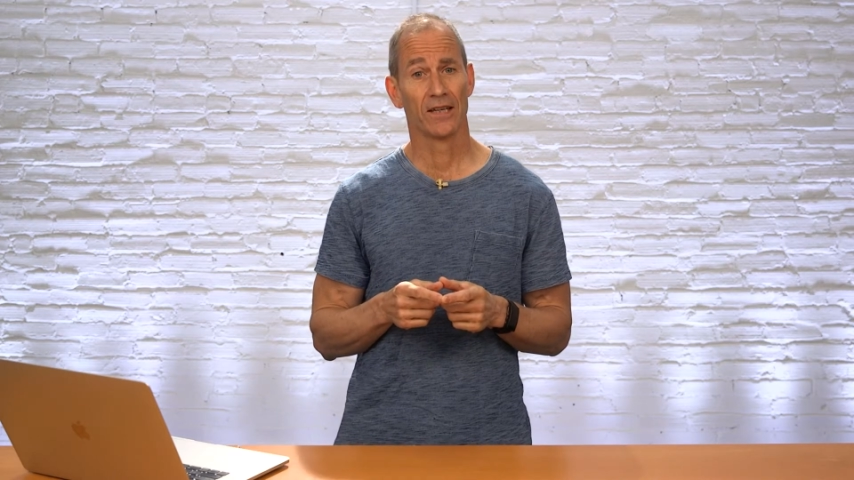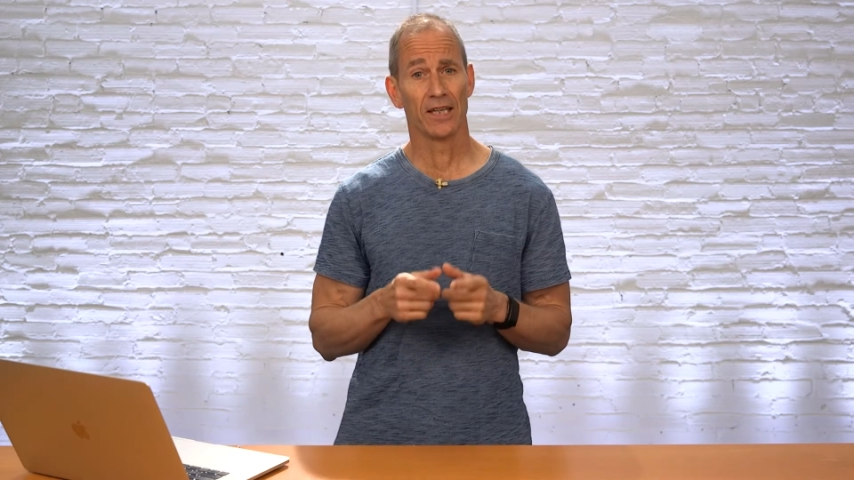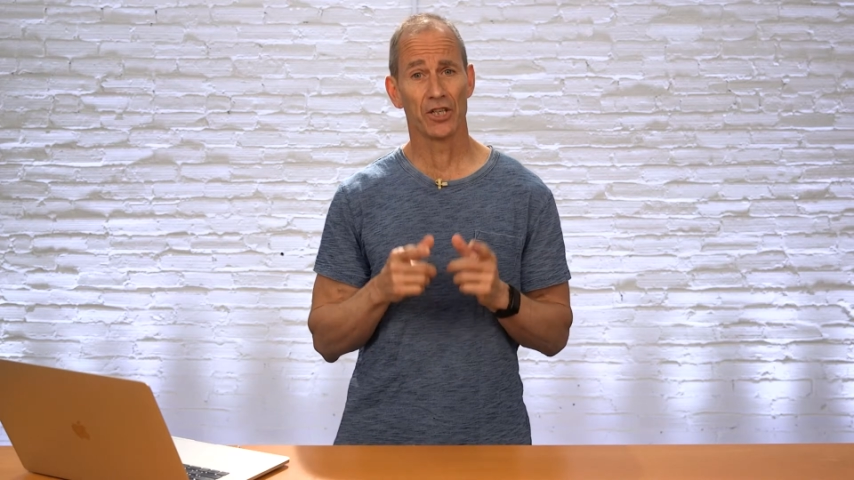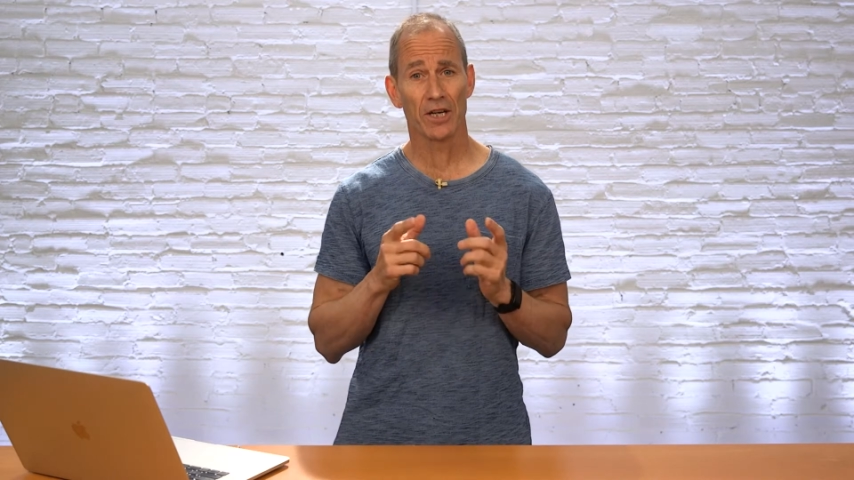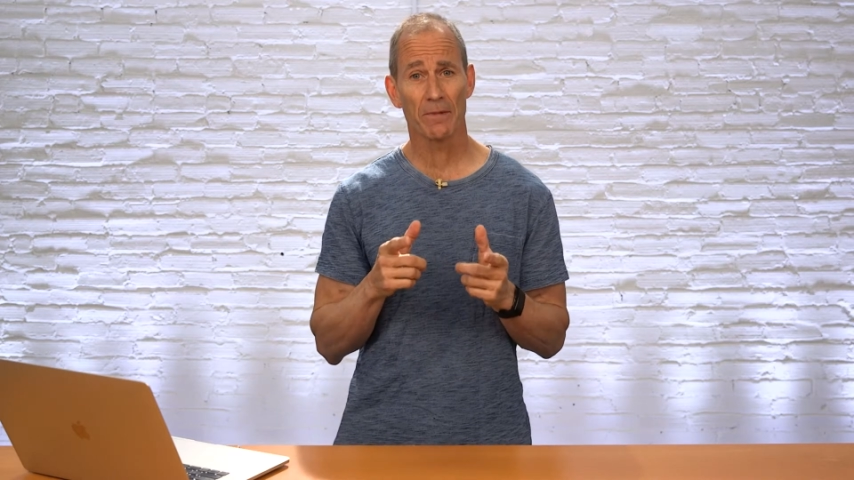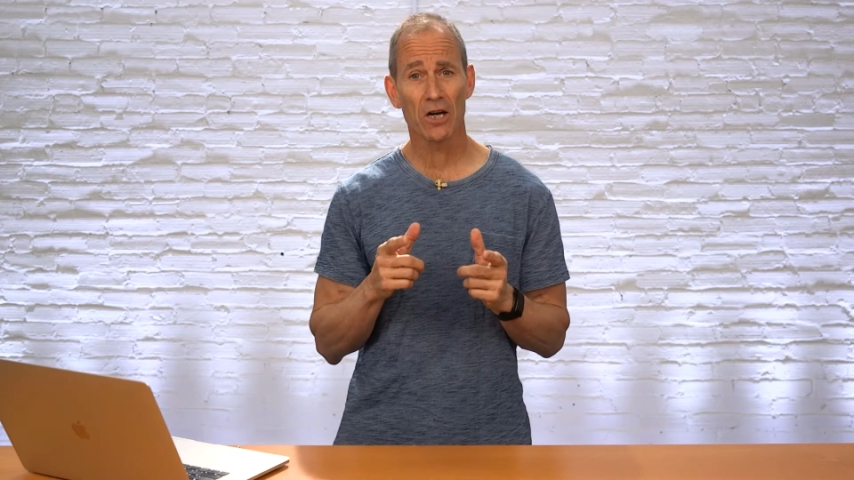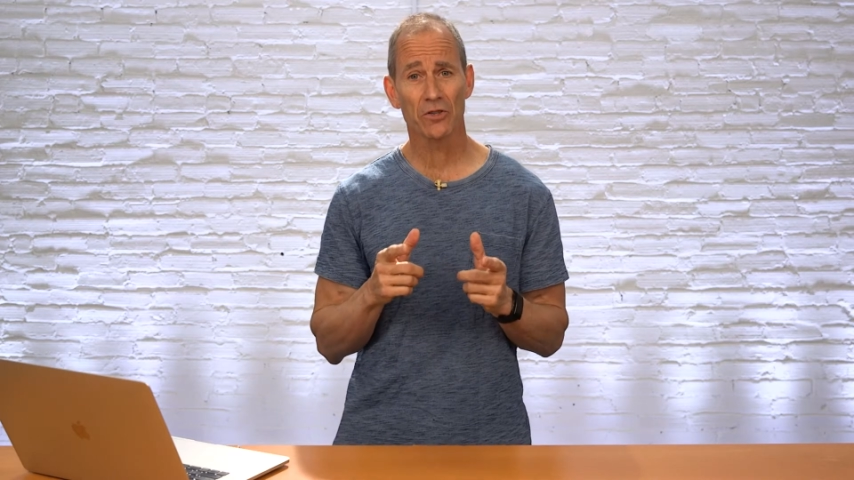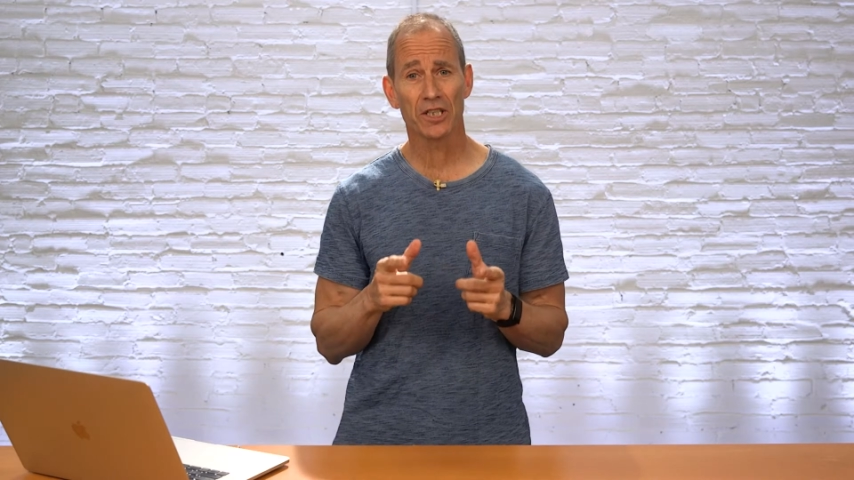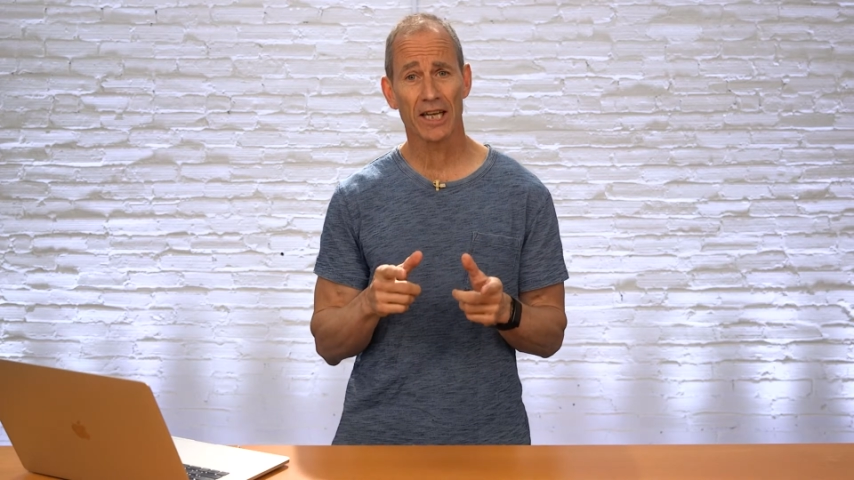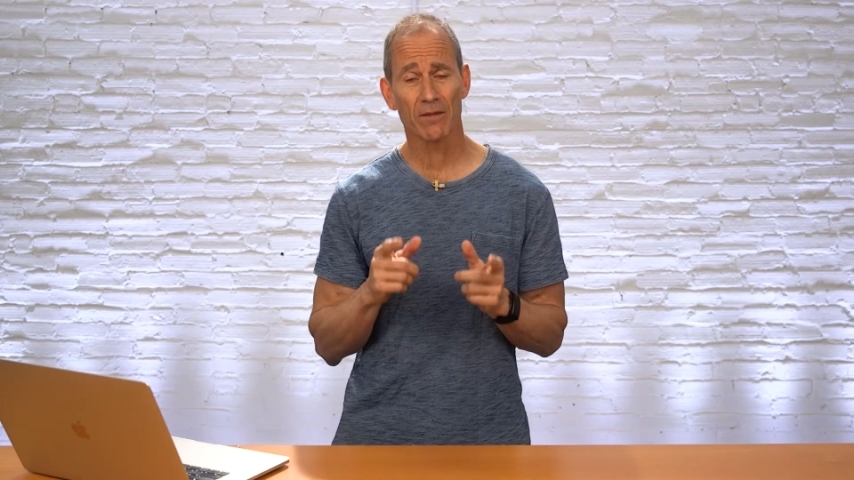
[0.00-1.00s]
In
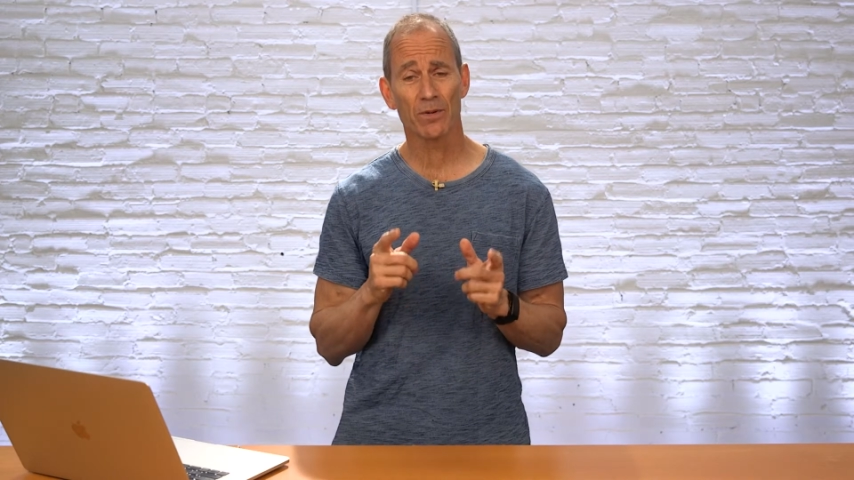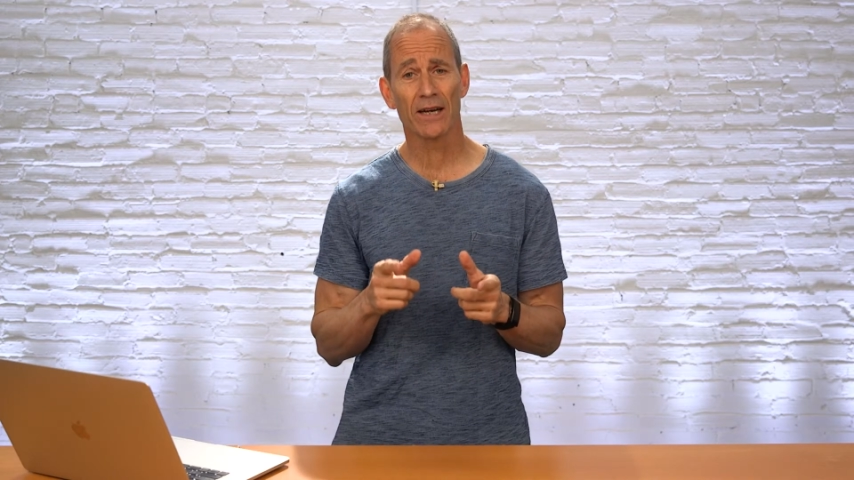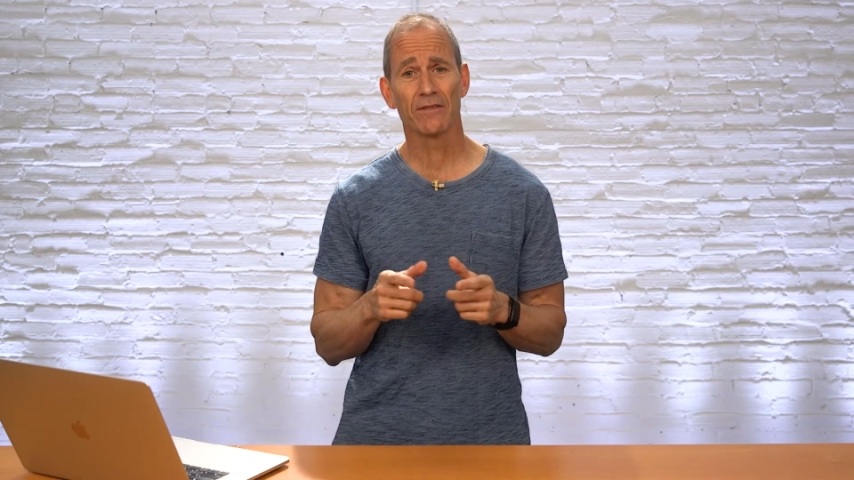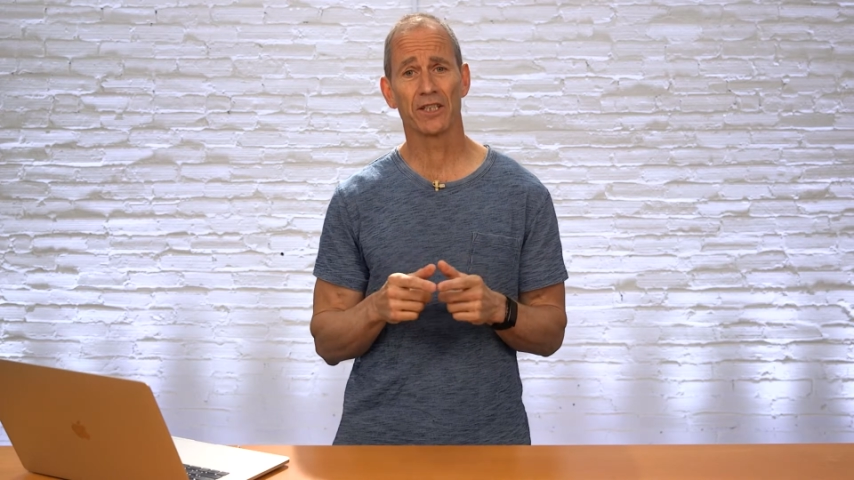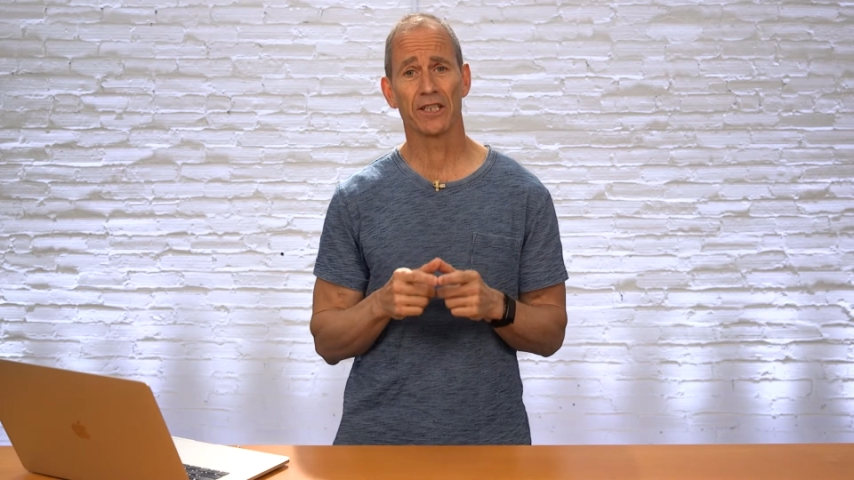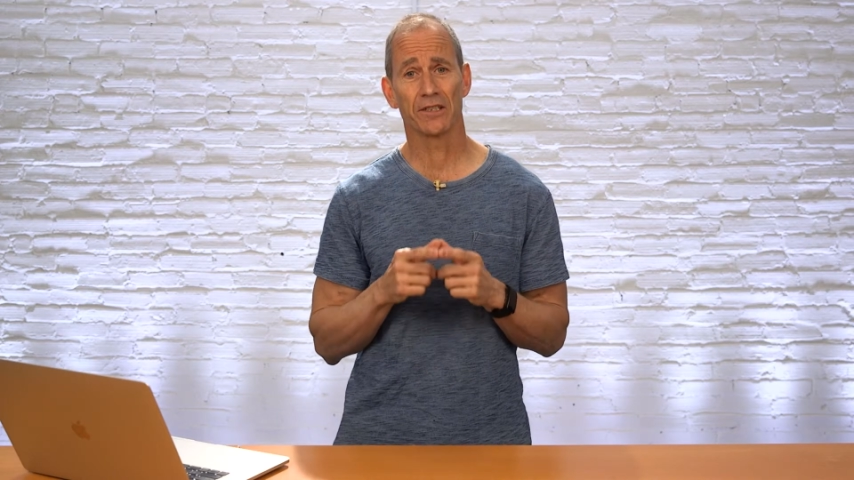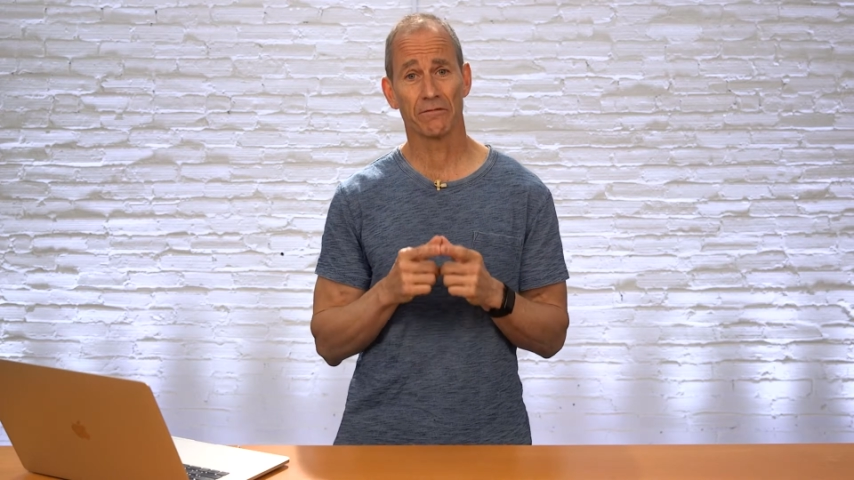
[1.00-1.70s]
Jambonz, data privacy is